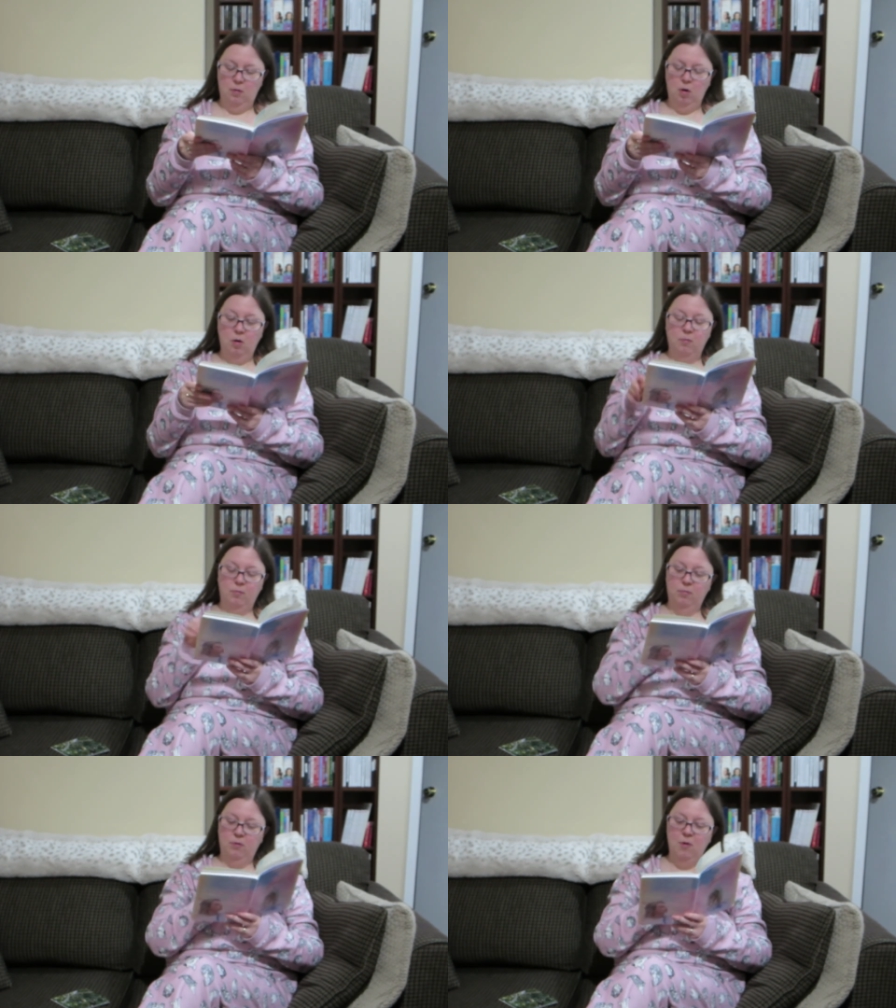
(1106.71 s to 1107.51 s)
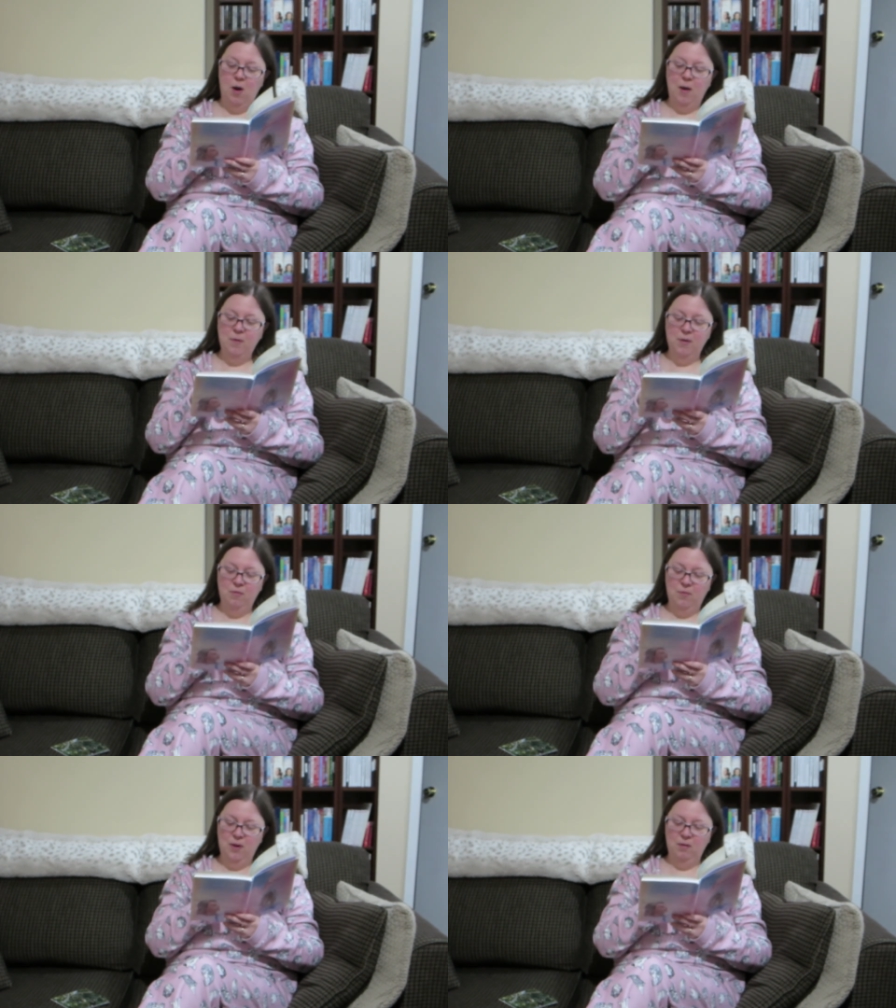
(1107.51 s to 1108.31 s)
Or, so I'm going to
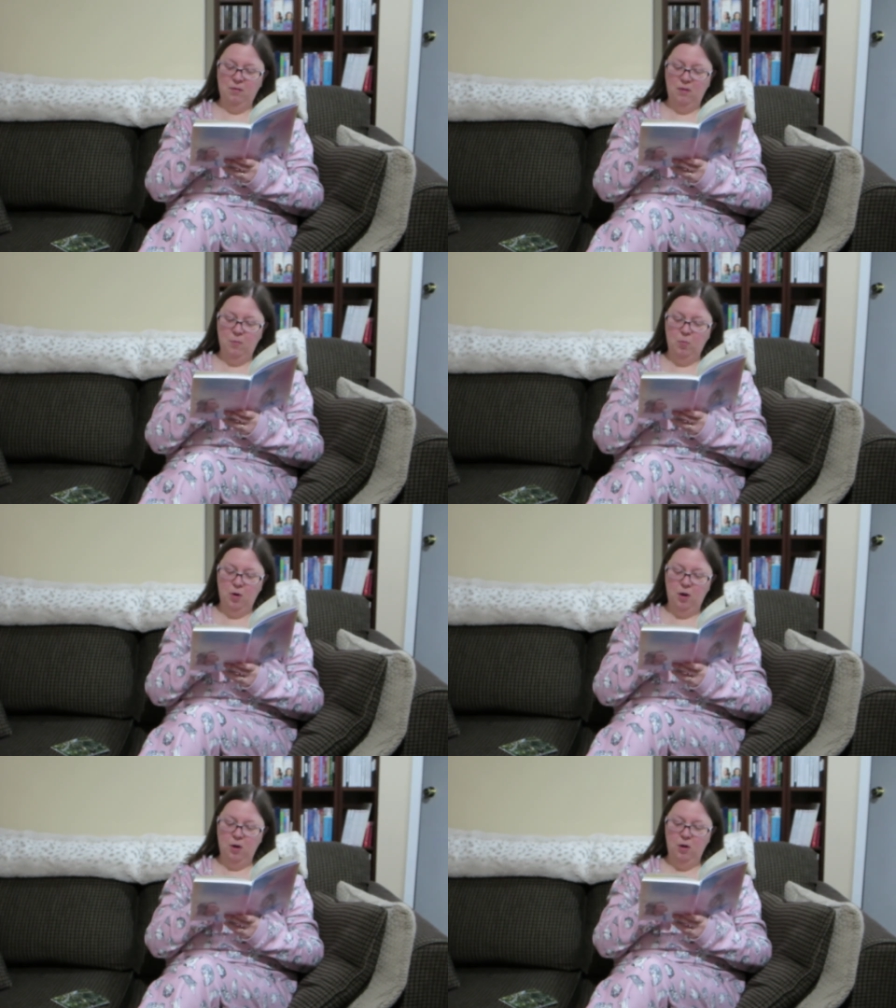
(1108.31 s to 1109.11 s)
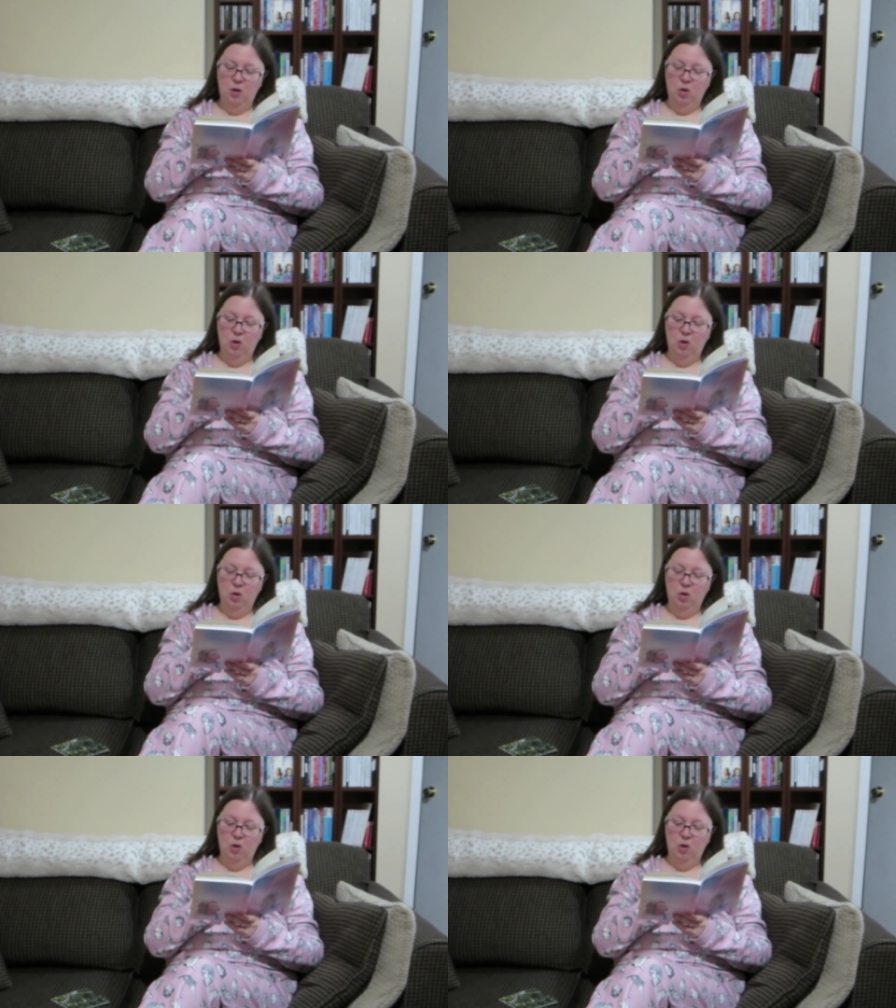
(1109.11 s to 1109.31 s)
find someone